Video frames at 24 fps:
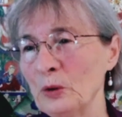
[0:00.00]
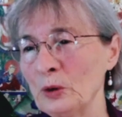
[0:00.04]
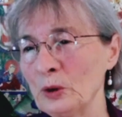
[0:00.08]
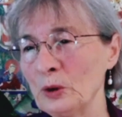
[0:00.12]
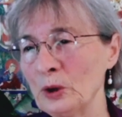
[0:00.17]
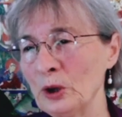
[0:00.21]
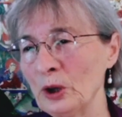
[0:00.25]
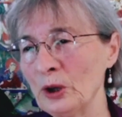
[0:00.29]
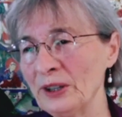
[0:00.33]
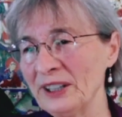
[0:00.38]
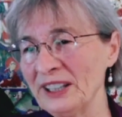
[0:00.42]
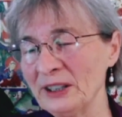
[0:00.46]

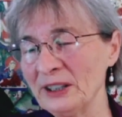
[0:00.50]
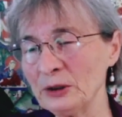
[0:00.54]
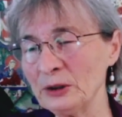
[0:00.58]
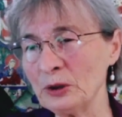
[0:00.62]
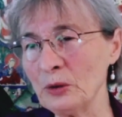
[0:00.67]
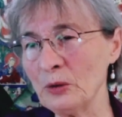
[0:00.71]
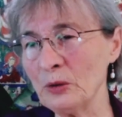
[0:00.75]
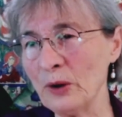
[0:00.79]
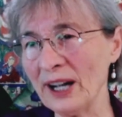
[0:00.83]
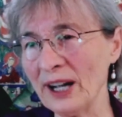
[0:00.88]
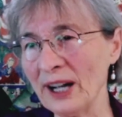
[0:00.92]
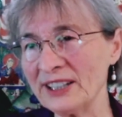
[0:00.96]
going
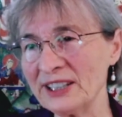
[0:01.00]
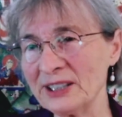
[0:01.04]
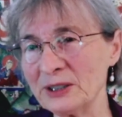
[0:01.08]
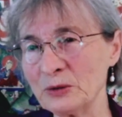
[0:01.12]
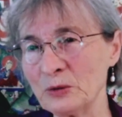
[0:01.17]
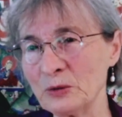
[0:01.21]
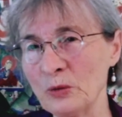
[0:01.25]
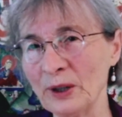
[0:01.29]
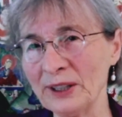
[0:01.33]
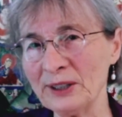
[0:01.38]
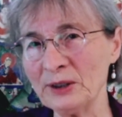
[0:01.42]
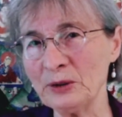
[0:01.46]
towards
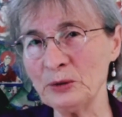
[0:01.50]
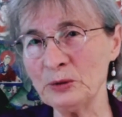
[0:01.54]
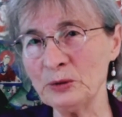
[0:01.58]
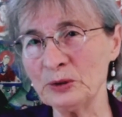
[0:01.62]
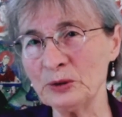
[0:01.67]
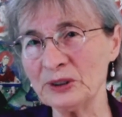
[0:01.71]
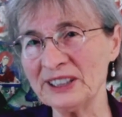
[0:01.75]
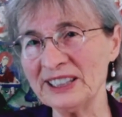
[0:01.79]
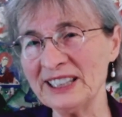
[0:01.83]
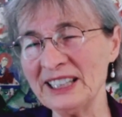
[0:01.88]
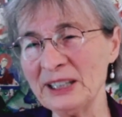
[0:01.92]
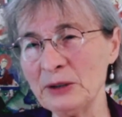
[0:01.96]
what you
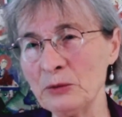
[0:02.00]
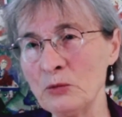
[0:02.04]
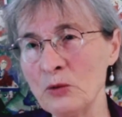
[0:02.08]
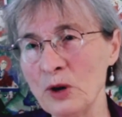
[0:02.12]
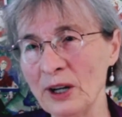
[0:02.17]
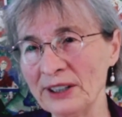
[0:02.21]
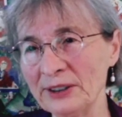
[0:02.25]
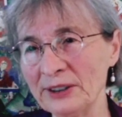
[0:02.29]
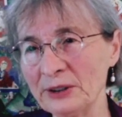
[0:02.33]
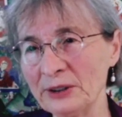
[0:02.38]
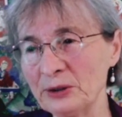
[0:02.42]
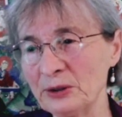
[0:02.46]
really
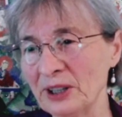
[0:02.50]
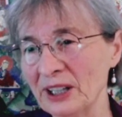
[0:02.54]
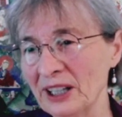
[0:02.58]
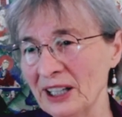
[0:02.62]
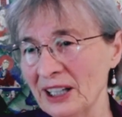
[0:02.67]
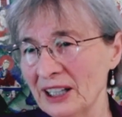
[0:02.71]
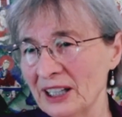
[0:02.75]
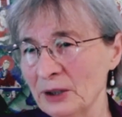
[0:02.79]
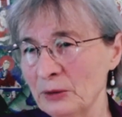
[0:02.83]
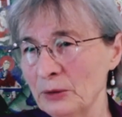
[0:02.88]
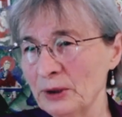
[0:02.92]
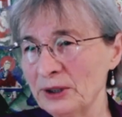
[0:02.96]
want,
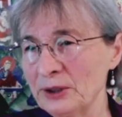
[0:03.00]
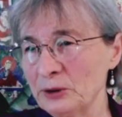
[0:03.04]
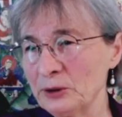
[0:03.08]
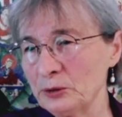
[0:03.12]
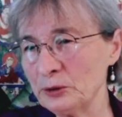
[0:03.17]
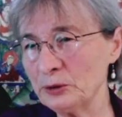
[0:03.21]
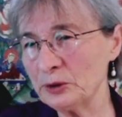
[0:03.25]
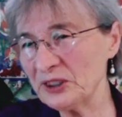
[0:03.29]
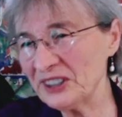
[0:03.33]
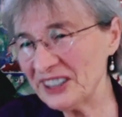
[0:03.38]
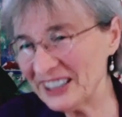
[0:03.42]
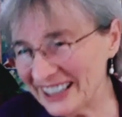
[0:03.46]
what
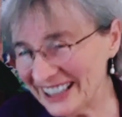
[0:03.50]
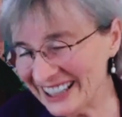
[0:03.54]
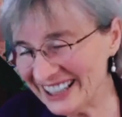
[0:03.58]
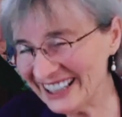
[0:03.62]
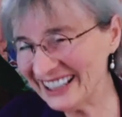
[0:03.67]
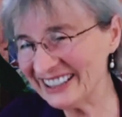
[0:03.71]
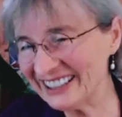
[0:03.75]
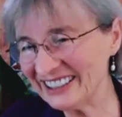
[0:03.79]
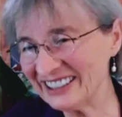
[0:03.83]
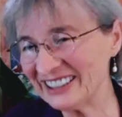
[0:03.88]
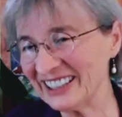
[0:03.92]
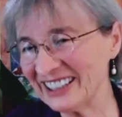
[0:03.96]
you're really
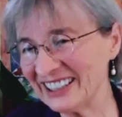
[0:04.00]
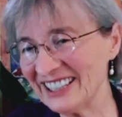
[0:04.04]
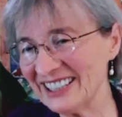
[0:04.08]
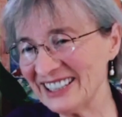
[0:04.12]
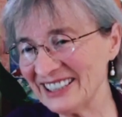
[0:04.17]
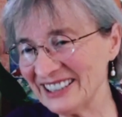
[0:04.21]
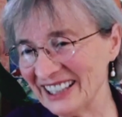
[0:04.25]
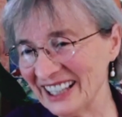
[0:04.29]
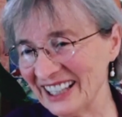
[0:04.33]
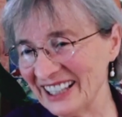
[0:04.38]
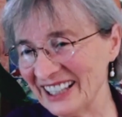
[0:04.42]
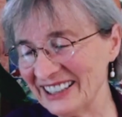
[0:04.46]

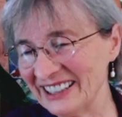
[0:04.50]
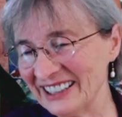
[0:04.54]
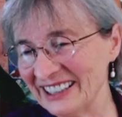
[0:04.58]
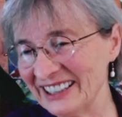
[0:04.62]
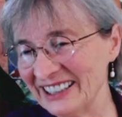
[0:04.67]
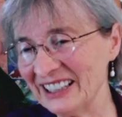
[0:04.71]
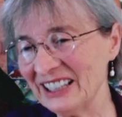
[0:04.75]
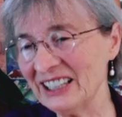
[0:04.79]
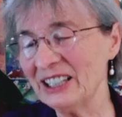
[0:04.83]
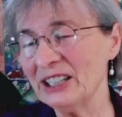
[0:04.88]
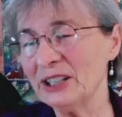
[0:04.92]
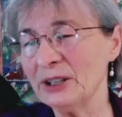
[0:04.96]
interested
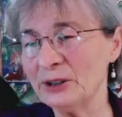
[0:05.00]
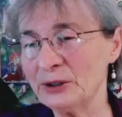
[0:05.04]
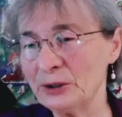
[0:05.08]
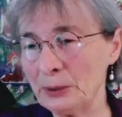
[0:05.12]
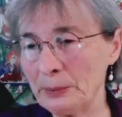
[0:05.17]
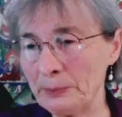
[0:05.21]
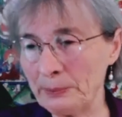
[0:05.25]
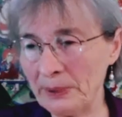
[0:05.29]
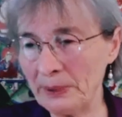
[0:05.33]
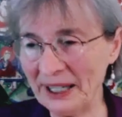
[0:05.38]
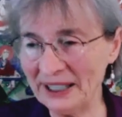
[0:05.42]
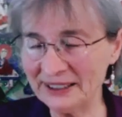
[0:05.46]
in, the
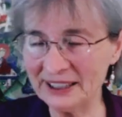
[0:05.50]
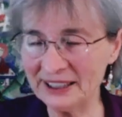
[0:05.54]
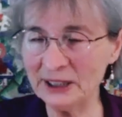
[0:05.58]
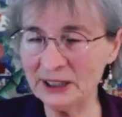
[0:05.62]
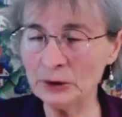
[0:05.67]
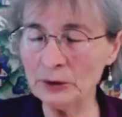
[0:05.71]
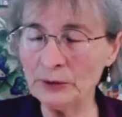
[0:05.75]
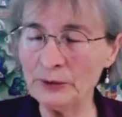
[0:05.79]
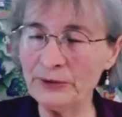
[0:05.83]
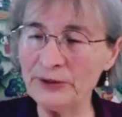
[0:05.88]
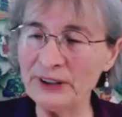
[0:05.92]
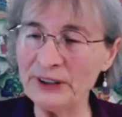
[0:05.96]

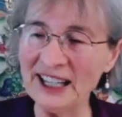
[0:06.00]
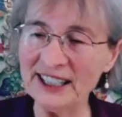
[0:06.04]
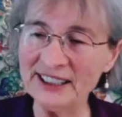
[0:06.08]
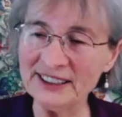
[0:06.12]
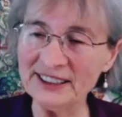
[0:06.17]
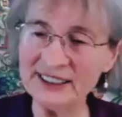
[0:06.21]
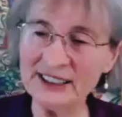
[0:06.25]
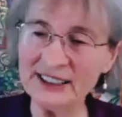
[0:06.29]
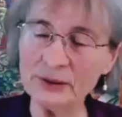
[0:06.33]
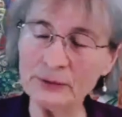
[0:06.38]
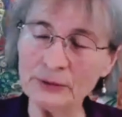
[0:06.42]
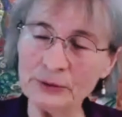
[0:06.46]
painting
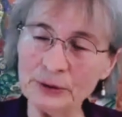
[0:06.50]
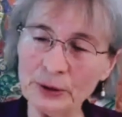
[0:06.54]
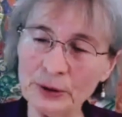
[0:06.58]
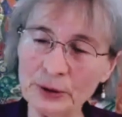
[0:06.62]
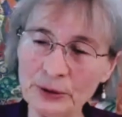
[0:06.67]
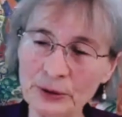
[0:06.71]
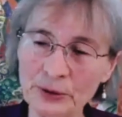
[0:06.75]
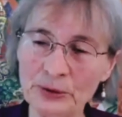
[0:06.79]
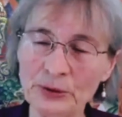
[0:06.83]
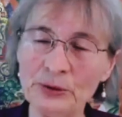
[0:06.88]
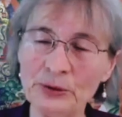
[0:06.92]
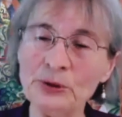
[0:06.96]
find it for
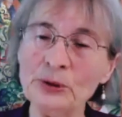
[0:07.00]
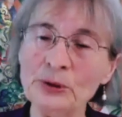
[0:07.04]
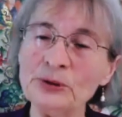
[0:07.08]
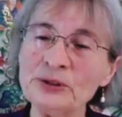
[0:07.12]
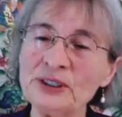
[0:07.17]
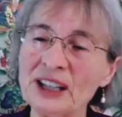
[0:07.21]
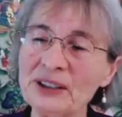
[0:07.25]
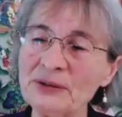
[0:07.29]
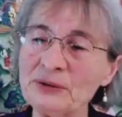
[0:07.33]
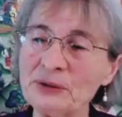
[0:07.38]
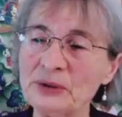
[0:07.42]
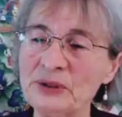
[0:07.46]
you. You don't
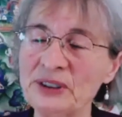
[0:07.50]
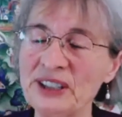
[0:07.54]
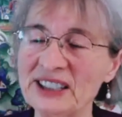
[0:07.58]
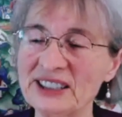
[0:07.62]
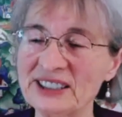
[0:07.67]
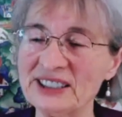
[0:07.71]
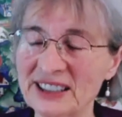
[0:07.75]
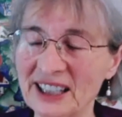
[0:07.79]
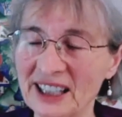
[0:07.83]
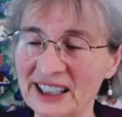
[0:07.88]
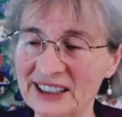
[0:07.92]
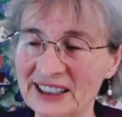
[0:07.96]
have to
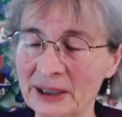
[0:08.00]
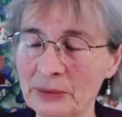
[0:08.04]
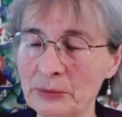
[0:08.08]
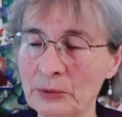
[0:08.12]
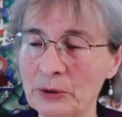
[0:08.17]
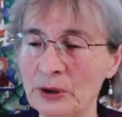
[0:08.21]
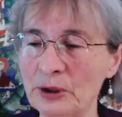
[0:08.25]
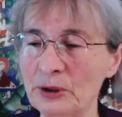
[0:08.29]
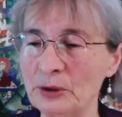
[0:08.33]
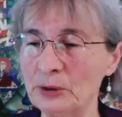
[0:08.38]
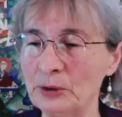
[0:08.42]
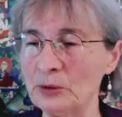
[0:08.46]
decide, I'm
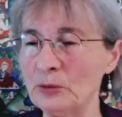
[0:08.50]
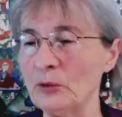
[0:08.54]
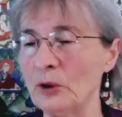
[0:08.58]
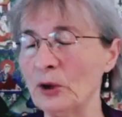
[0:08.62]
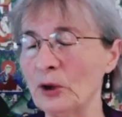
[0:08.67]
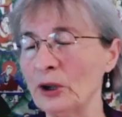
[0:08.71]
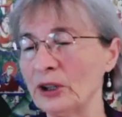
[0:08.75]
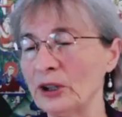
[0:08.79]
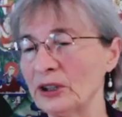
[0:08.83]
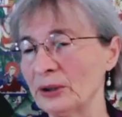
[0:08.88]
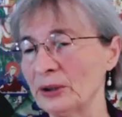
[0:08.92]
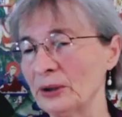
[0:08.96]
going to
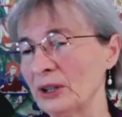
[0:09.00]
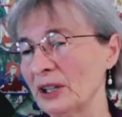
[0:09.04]
work